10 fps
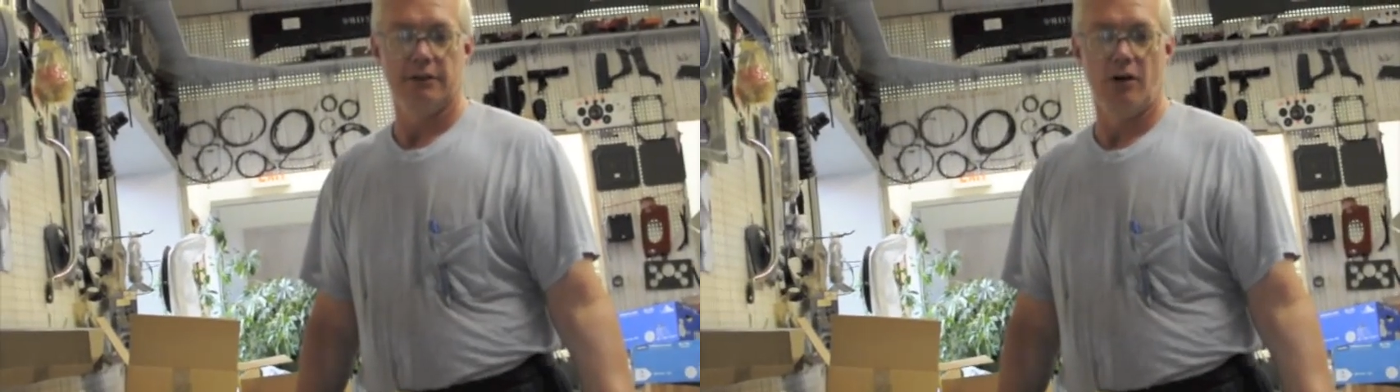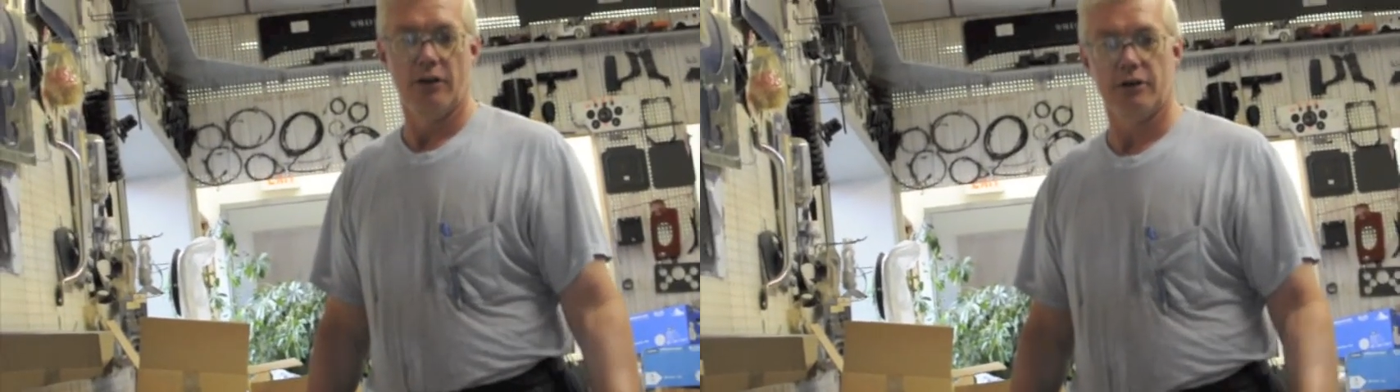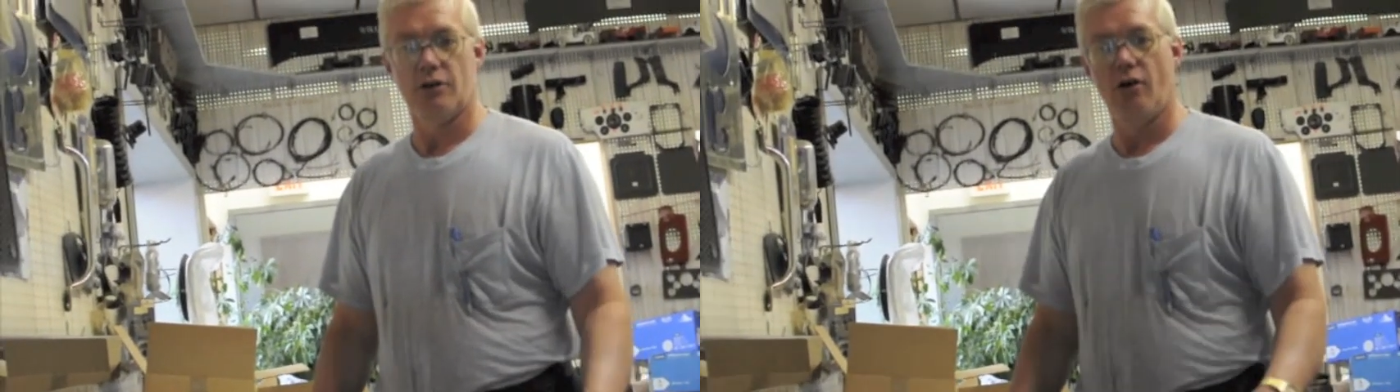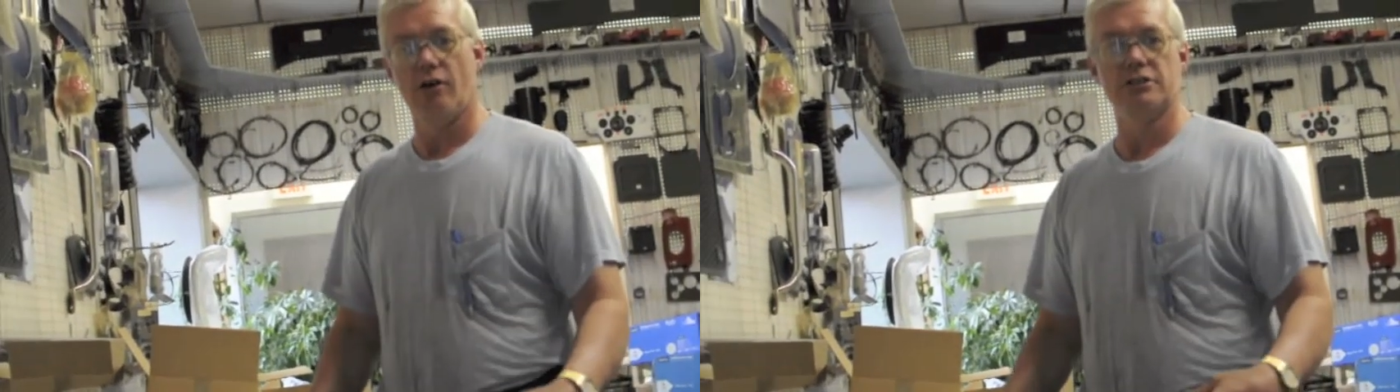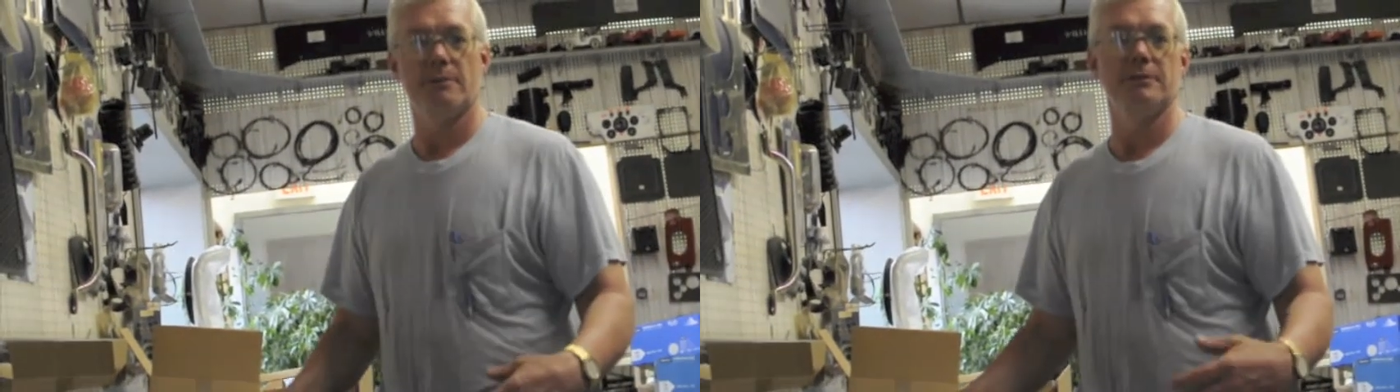All the
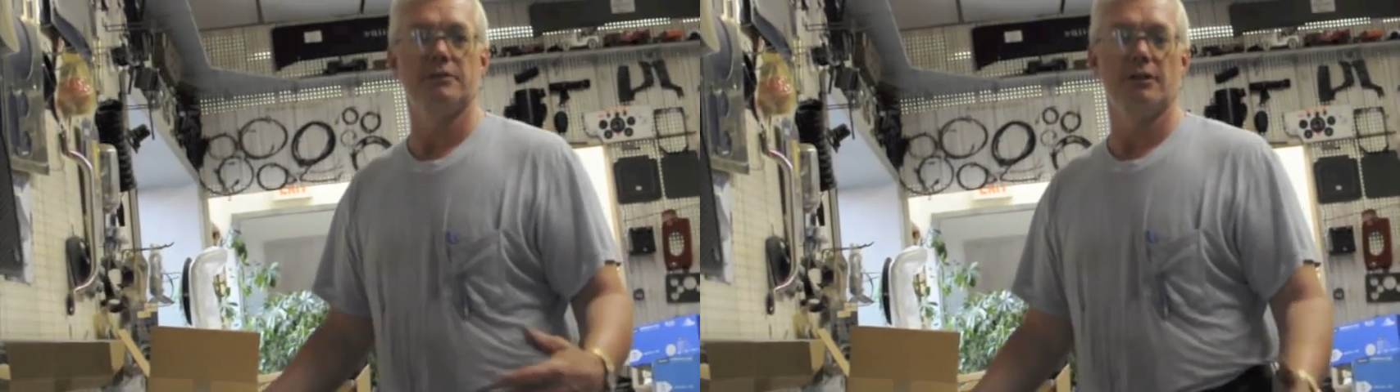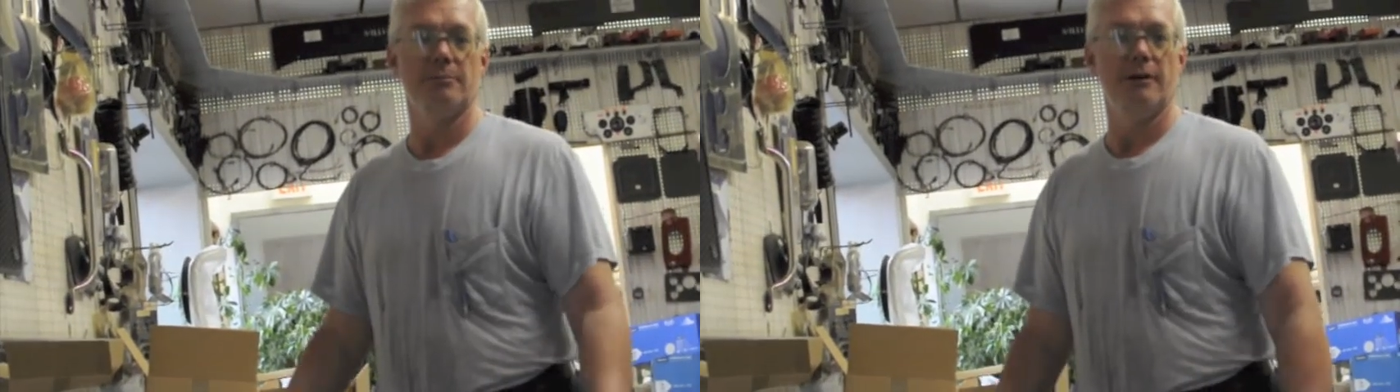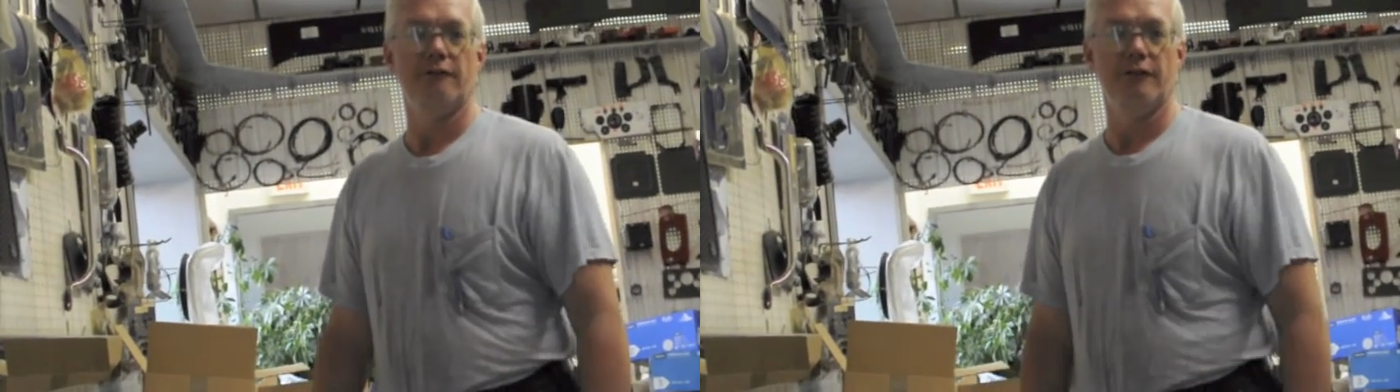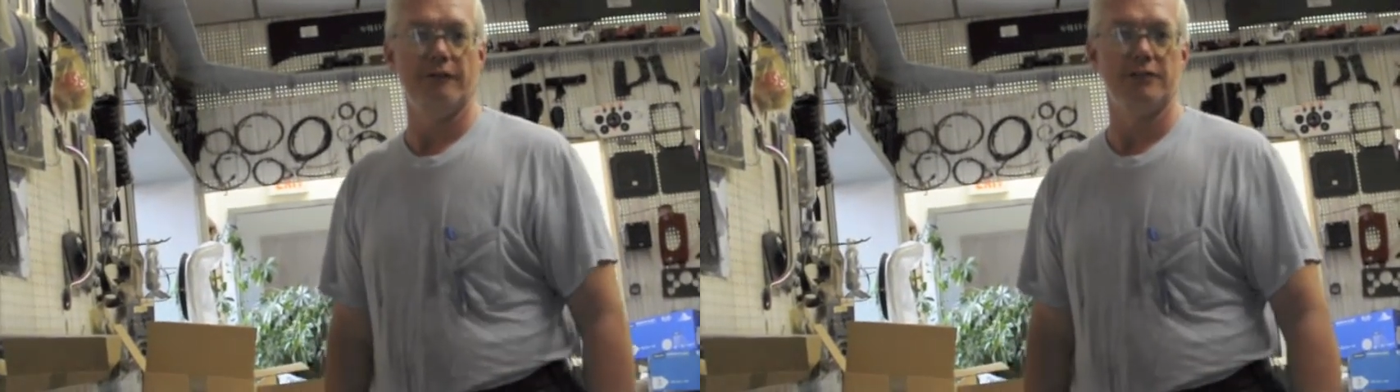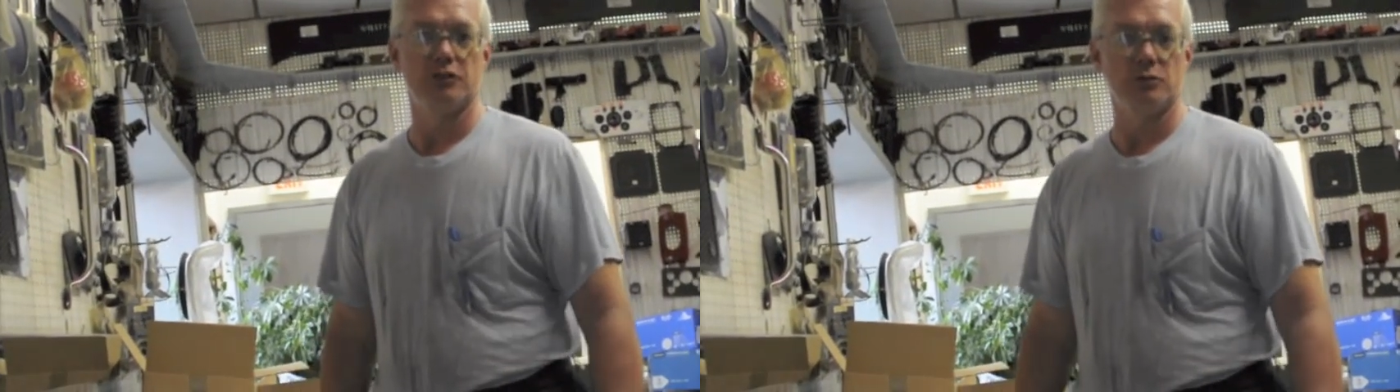cars up until the
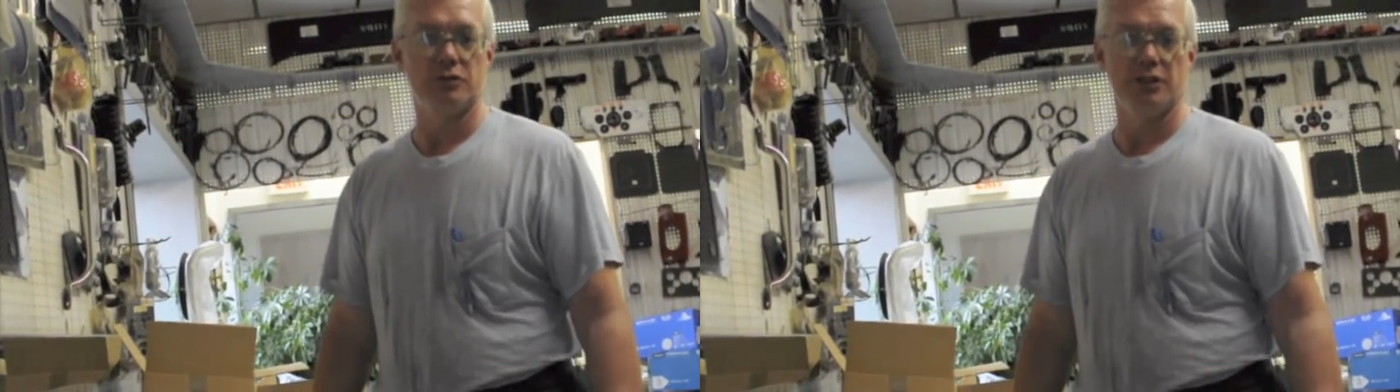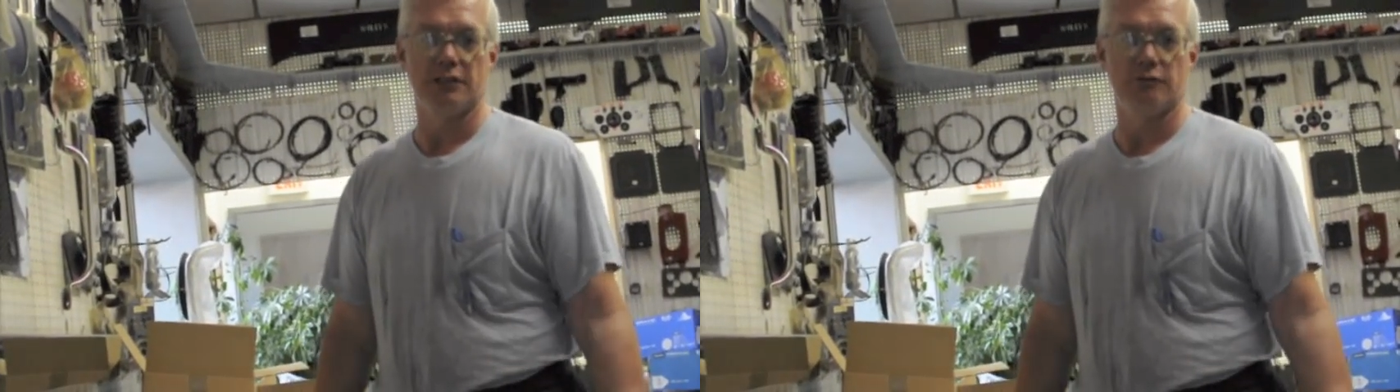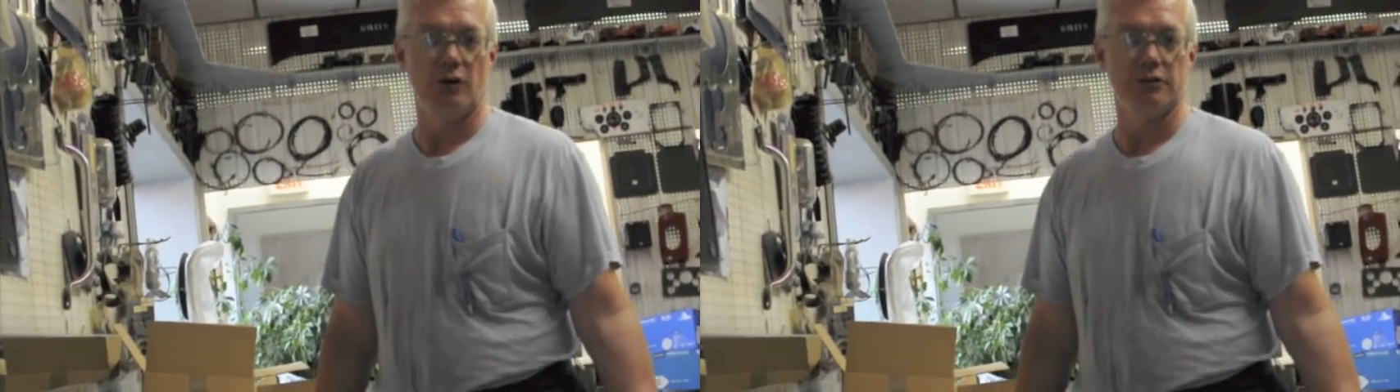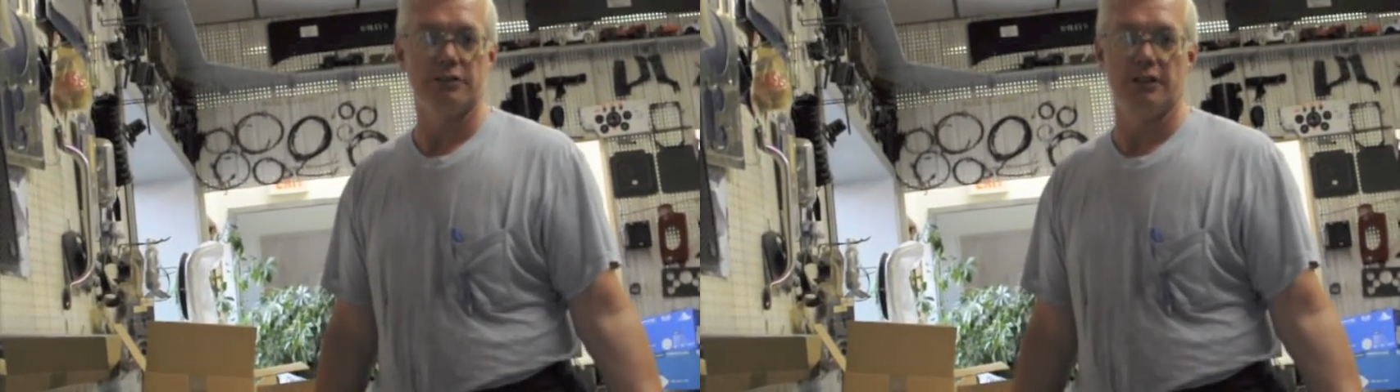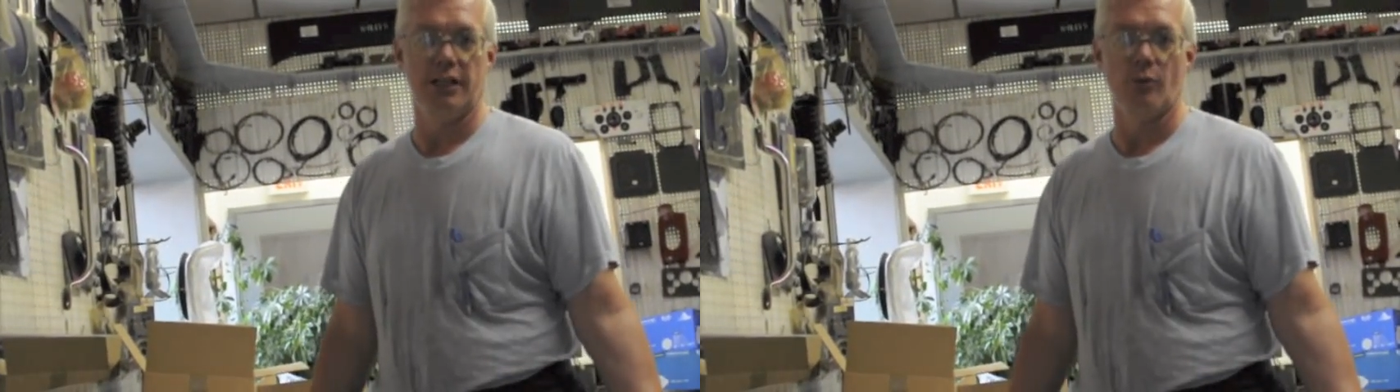mid-50s were 6
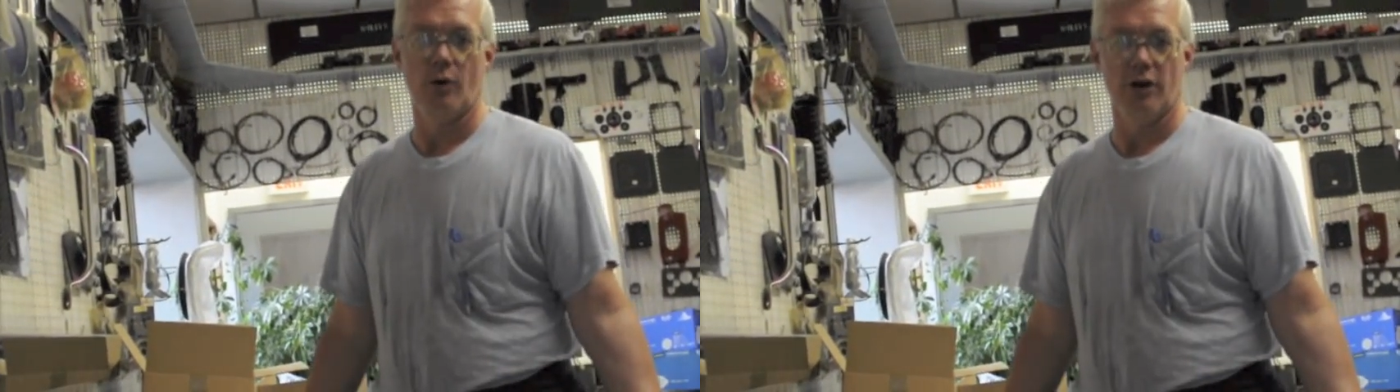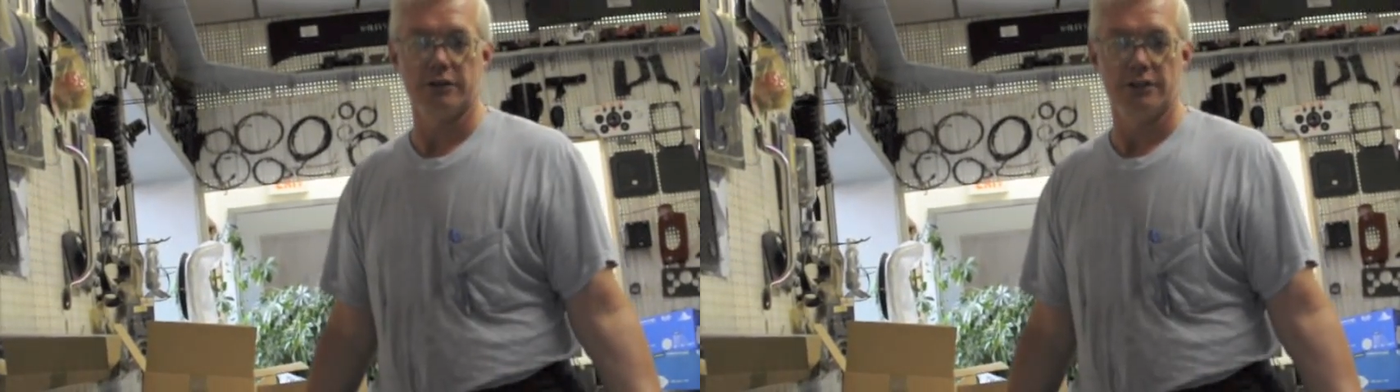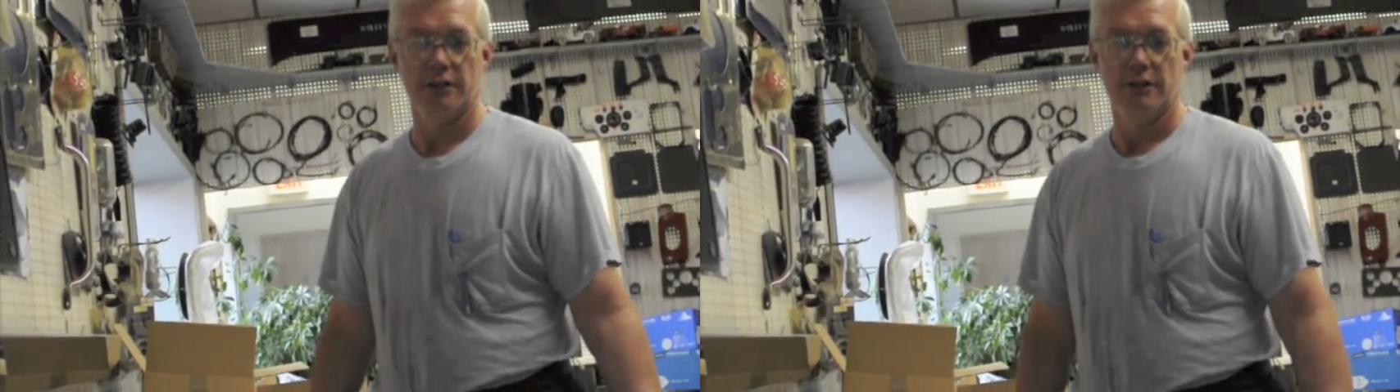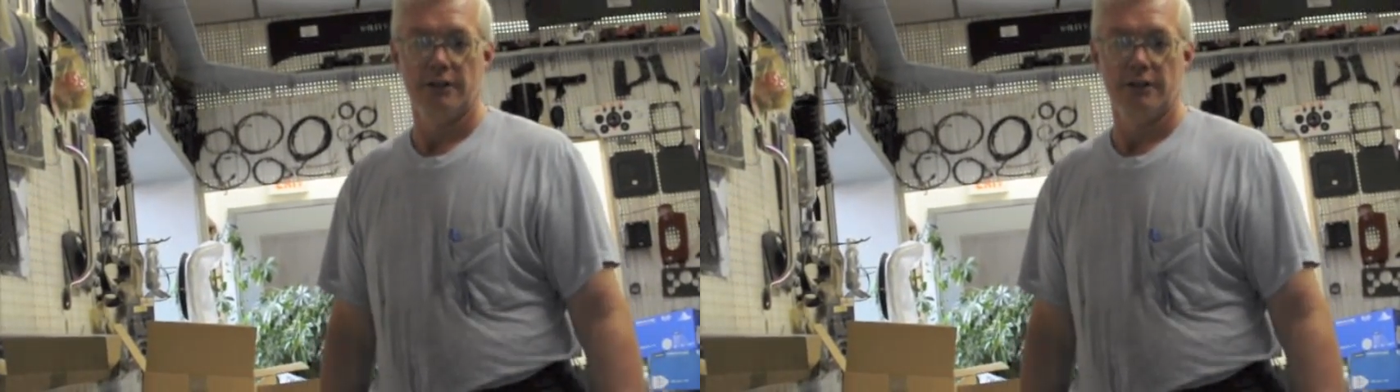volts, and they worked.